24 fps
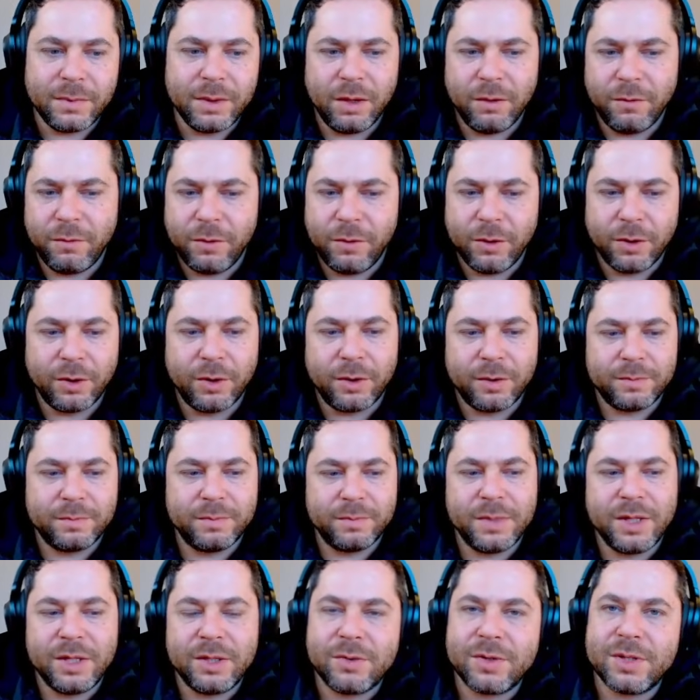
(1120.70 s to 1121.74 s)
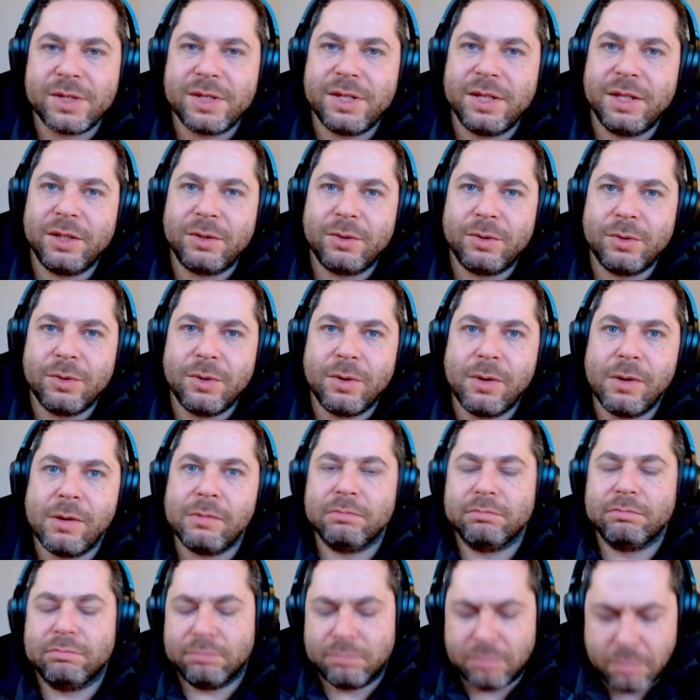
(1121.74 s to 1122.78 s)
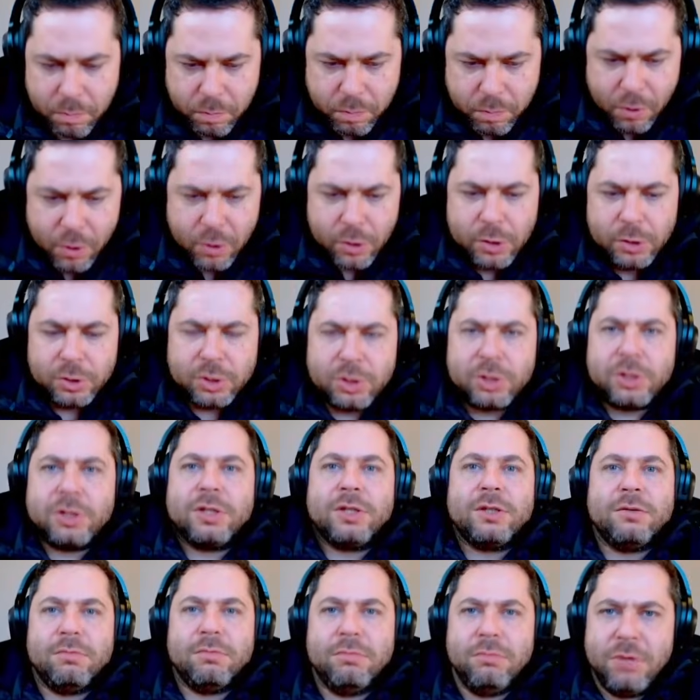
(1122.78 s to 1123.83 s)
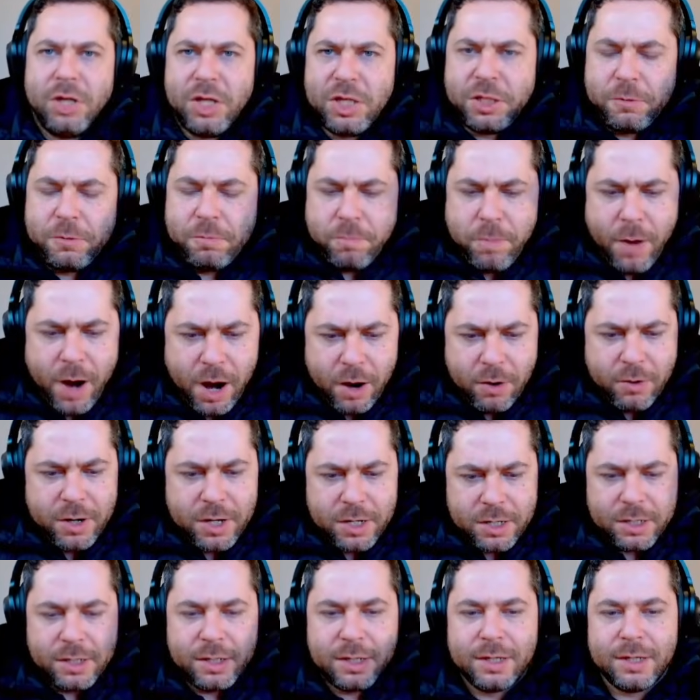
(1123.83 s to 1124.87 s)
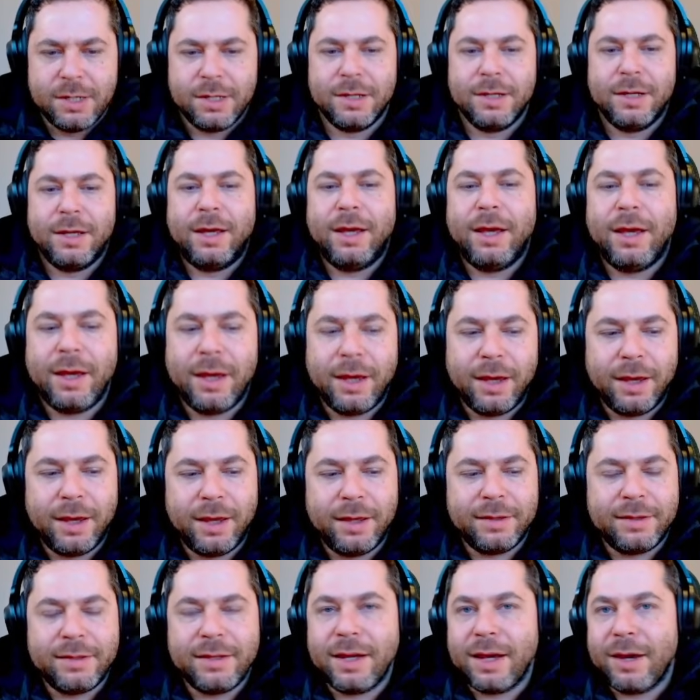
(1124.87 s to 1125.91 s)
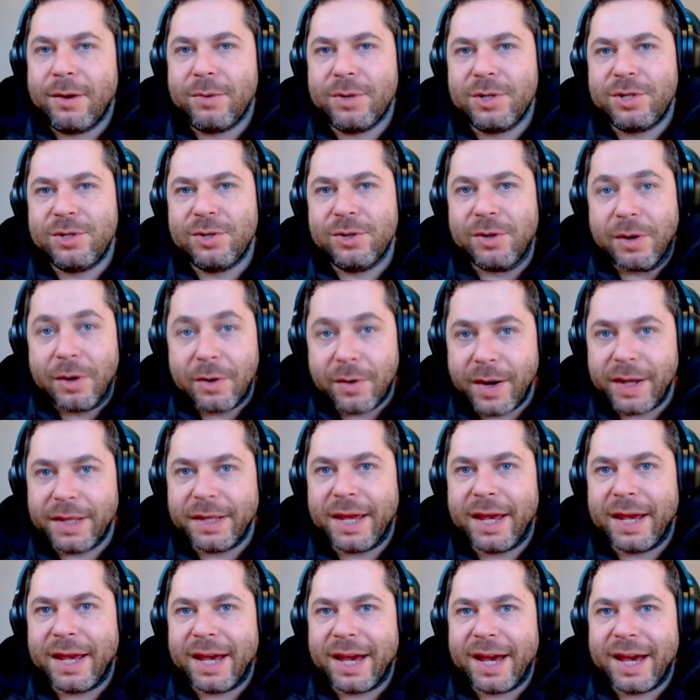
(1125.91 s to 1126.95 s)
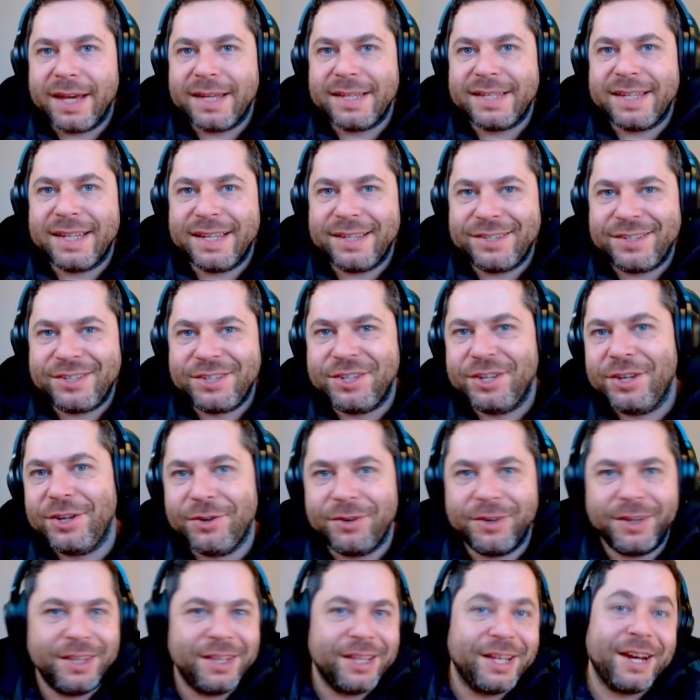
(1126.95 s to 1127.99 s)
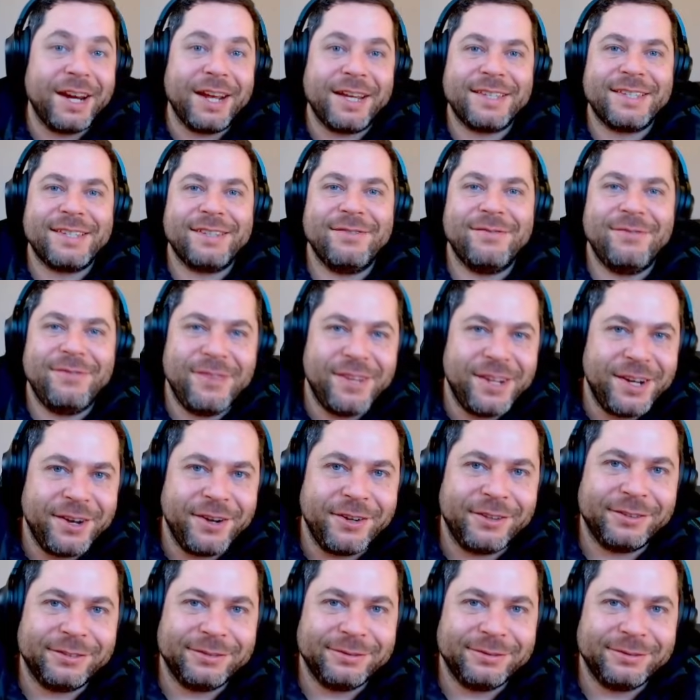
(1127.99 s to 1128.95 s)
if you're interested to boost this power. And yeah, wish you a great day, guys, and see you in the next video.